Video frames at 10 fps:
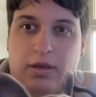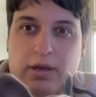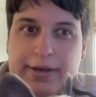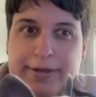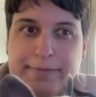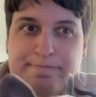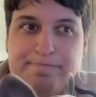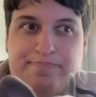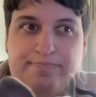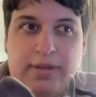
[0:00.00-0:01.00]

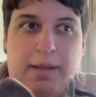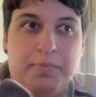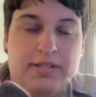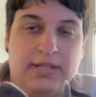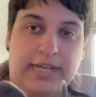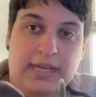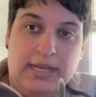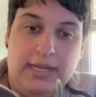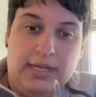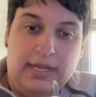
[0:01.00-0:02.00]
Um, but I'll put the
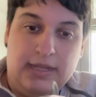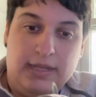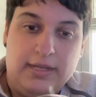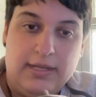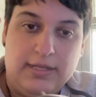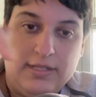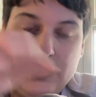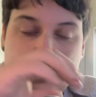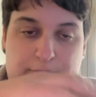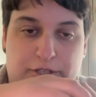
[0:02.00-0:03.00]
link in the
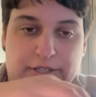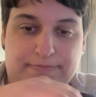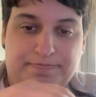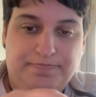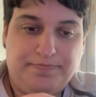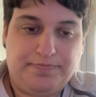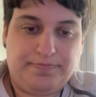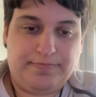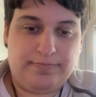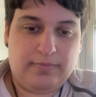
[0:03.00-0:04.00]
description
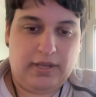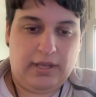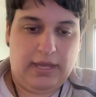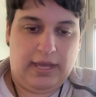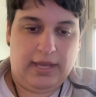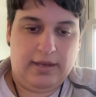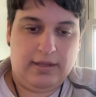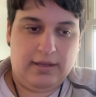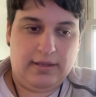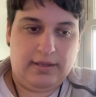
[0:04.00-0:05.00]
and
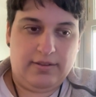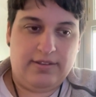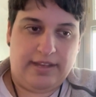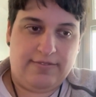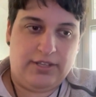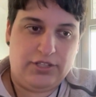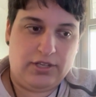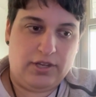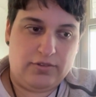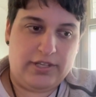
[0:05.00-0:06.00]
uh, you definitely should
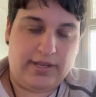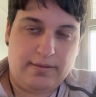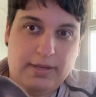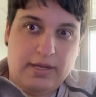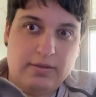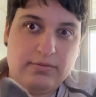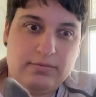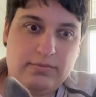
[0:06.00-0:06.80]
go check them out.